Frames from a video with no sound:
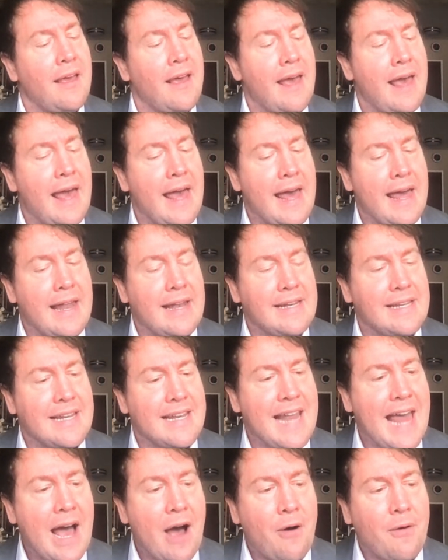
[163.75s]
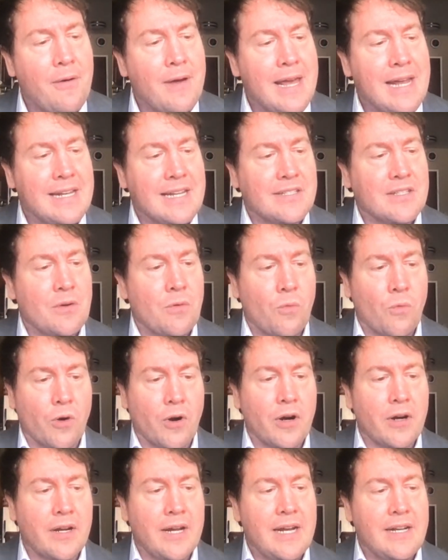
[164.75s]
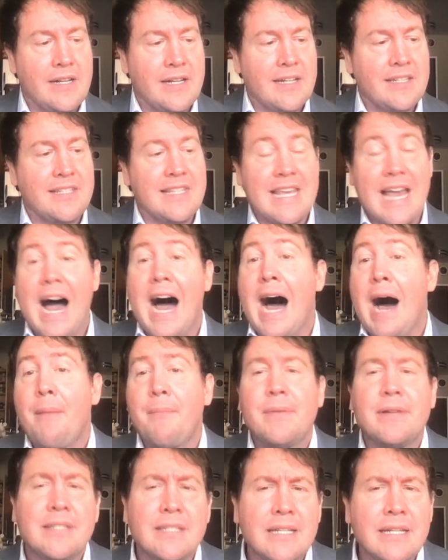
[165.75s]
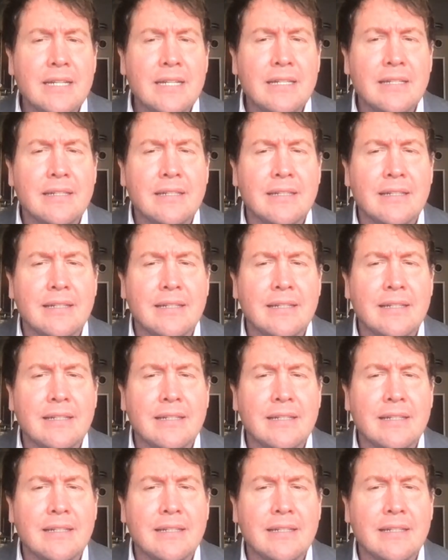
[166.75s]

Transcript: And now it doesn't work. It does the opposite.